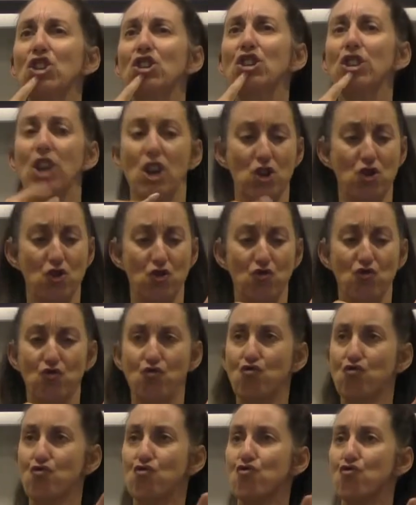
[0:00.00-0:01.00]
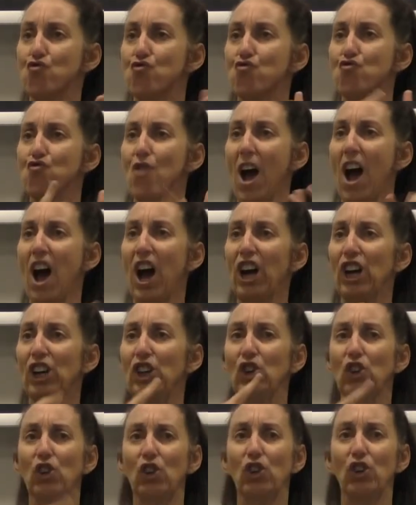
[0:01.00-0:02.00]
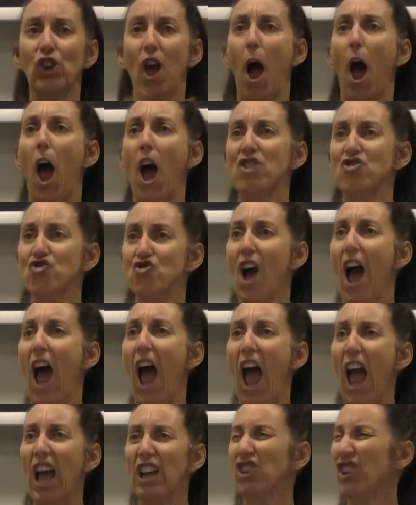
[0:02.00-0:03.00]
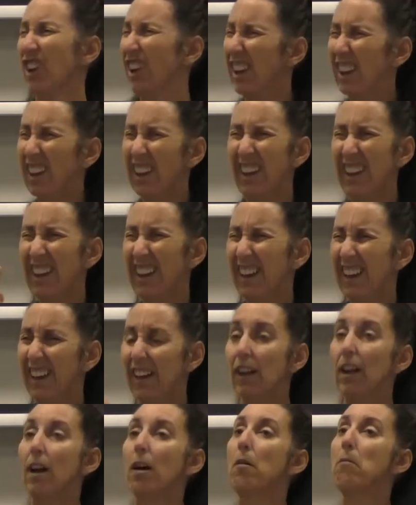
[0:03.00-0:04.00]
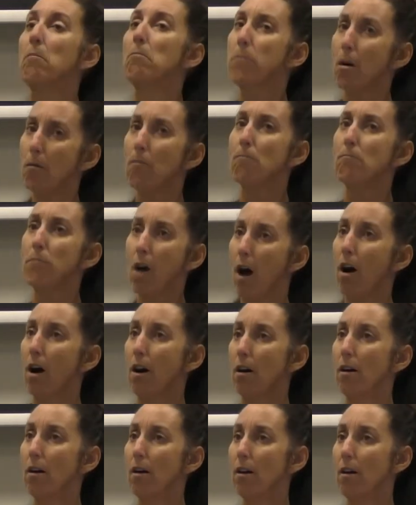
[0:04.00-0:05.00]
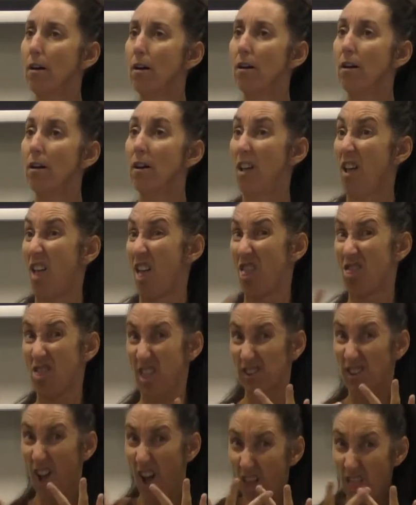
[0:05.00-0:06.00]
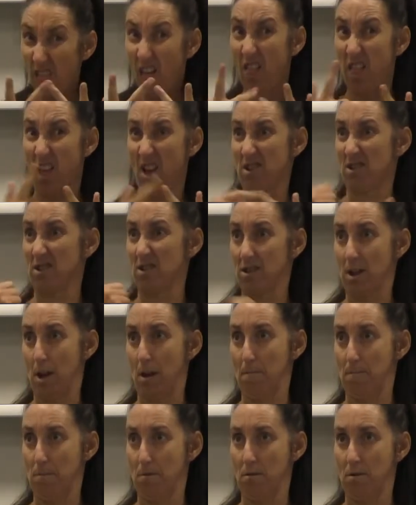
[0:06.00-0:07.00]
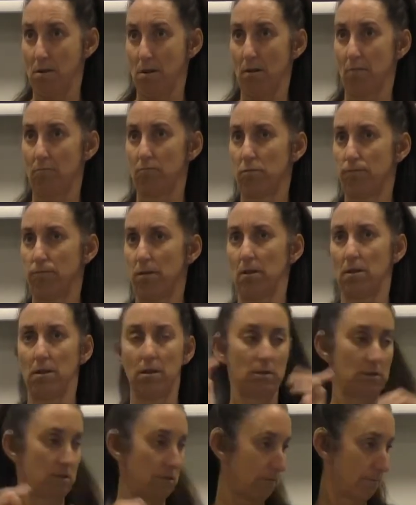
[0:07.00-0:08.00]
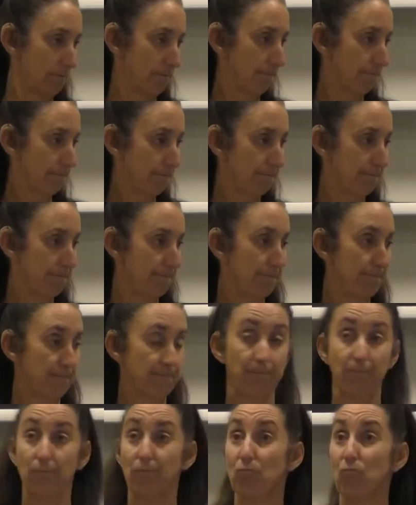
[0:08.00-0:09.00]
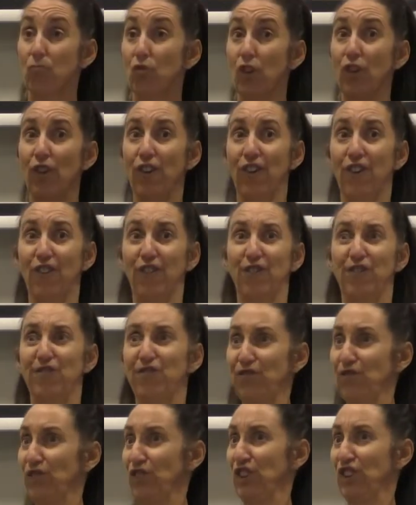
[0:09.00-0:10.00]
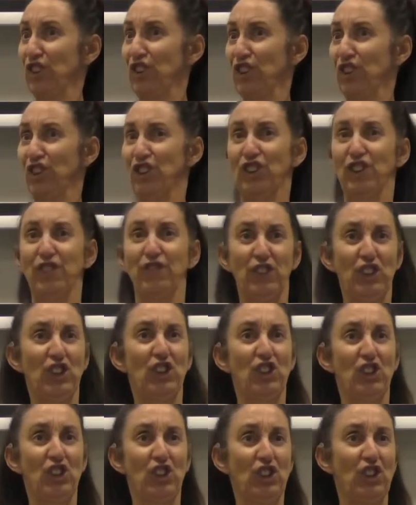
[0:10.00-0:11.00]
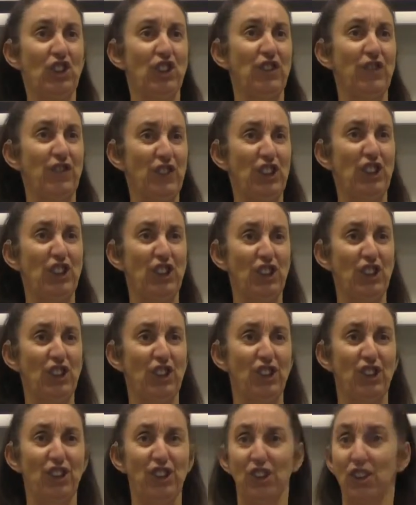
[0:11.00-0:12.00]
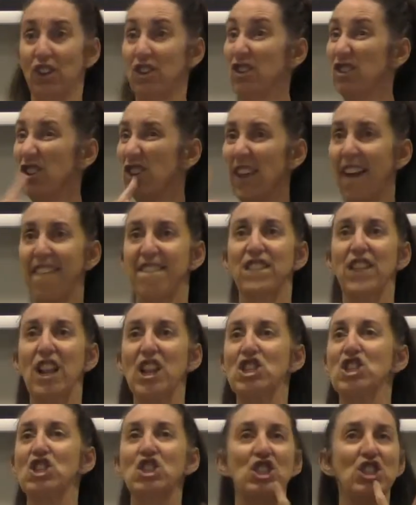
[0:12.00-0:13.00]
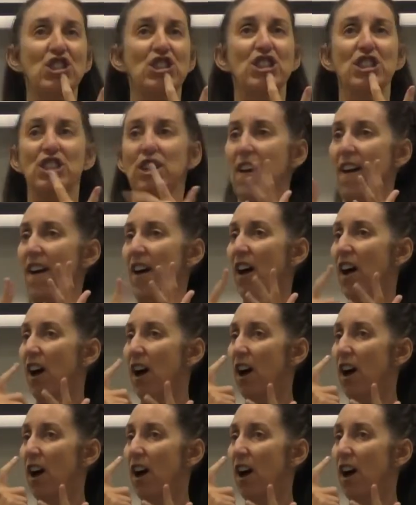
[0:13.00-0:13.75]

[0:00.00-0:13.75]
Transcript: you never use the English word that could be associated with that sign, such as strange. So that's another example of where mouth patterns are a bit different. This one, something's finished.